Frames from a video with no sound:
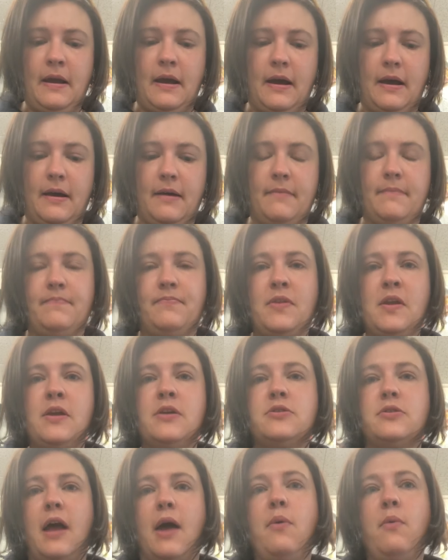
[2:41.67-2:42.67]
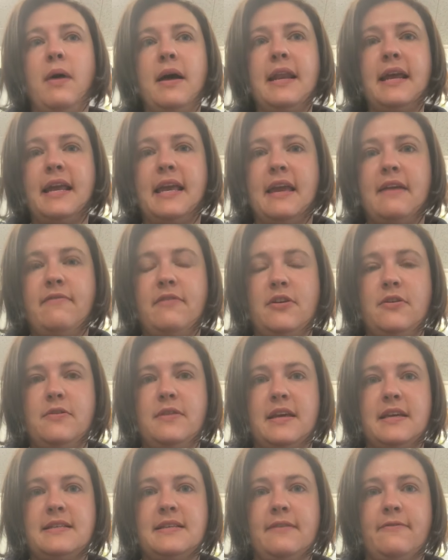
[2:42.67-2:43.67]
So I want to give you
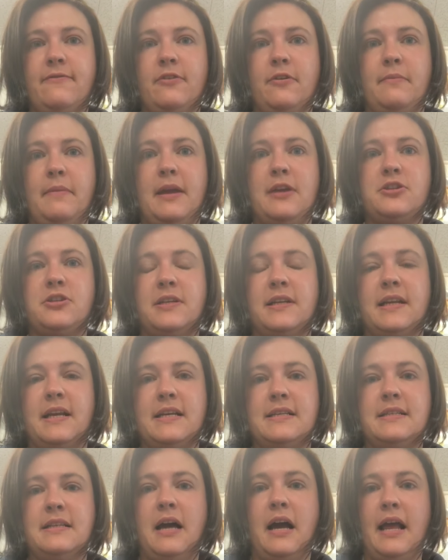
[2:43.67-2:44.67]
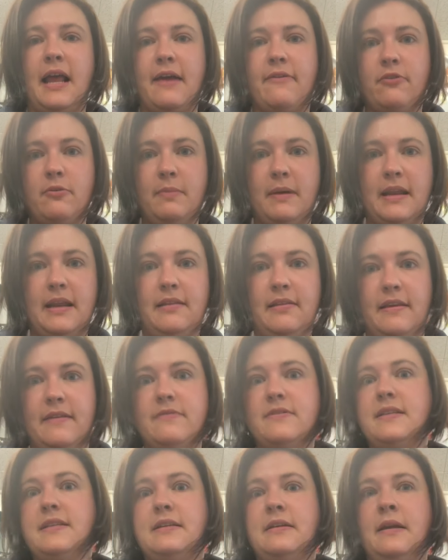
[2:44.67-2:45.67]
this information because not everybody
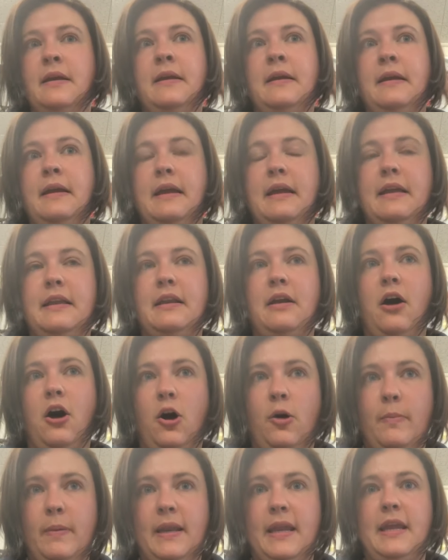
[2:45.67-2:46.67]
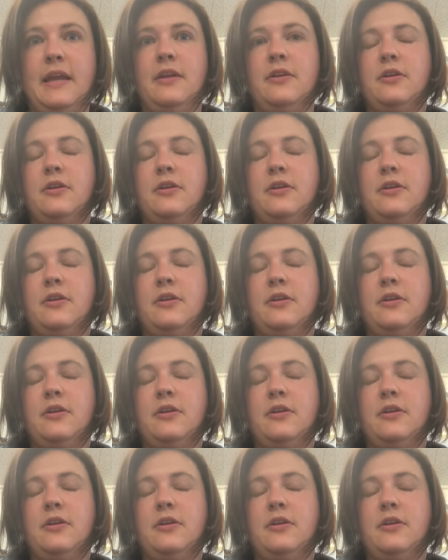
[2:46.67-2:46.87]
lives in Albany.